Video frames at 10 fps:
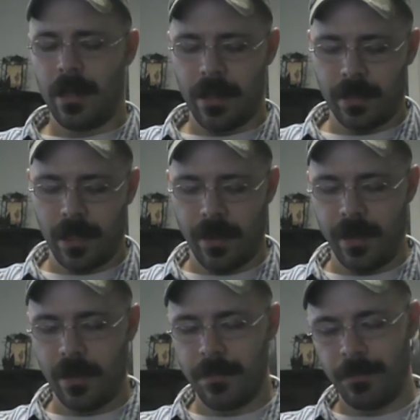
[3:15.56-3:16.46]
a lot of
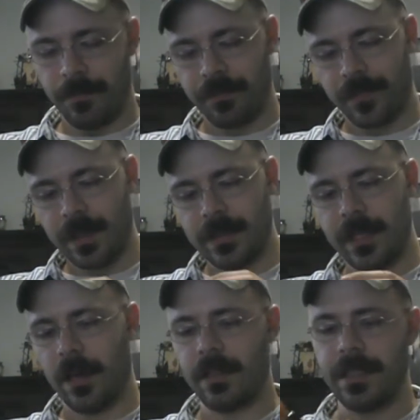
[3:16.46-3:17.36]
the
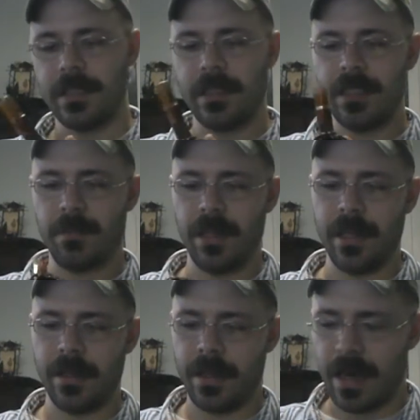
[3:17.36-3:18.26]
subtleties in this
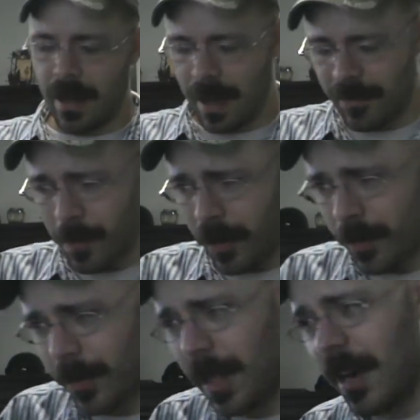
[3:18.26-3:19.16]
blend. And I've spoken
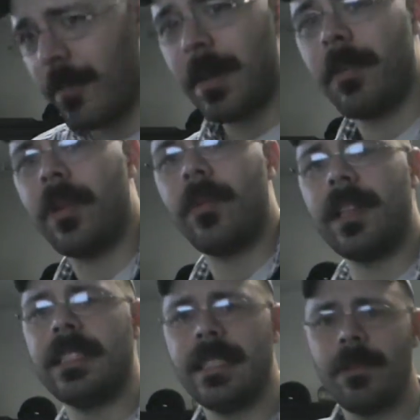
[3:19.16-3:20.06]
with a lot of people that
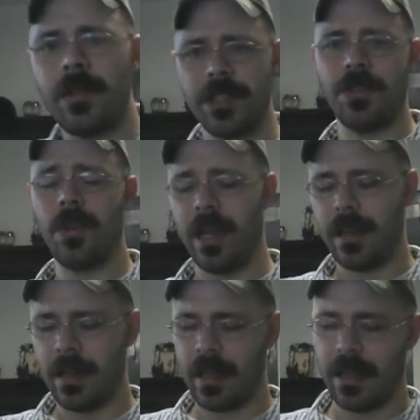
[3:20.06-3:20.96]
really seem to enjoy
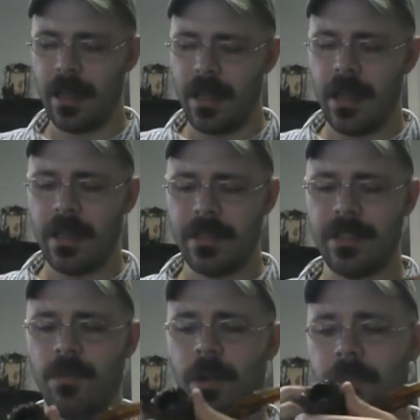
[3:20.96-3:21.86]
it. This
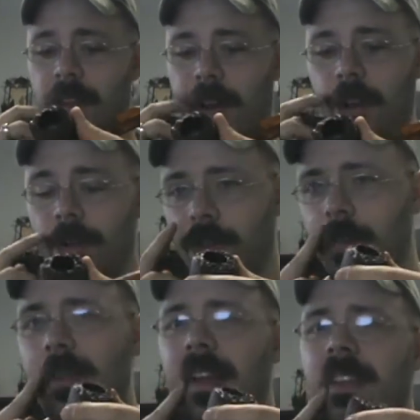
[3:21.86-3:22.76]
is one of their go-to
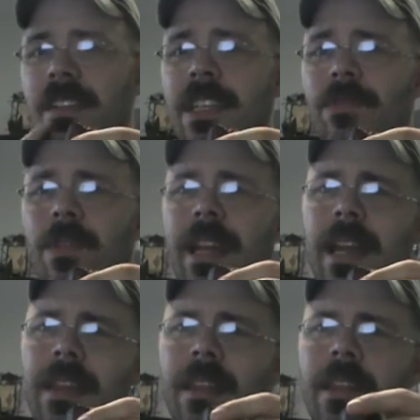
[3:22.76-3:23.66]
blends. This one
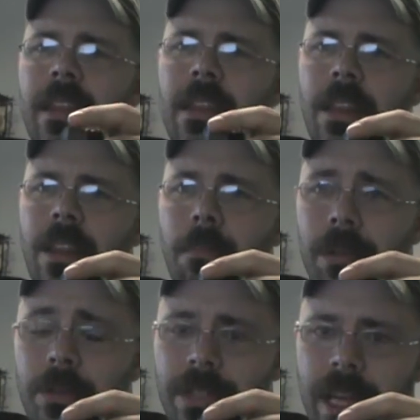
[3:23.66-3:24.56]
and the
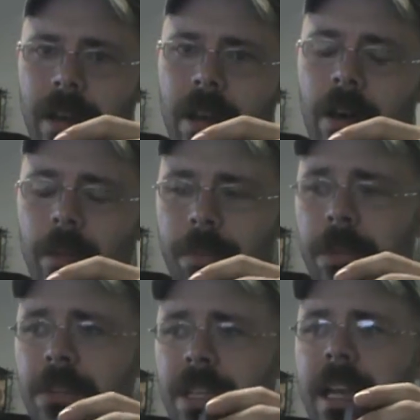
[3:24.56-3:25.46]
Blue 10. Now the
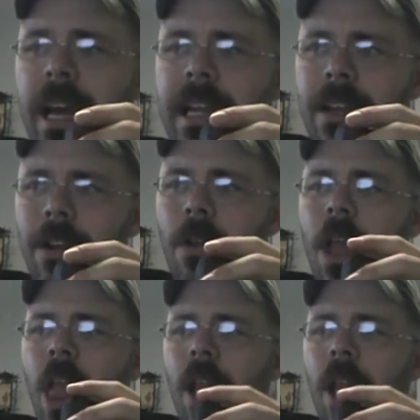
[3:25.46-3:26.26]
Blue 10, I hear,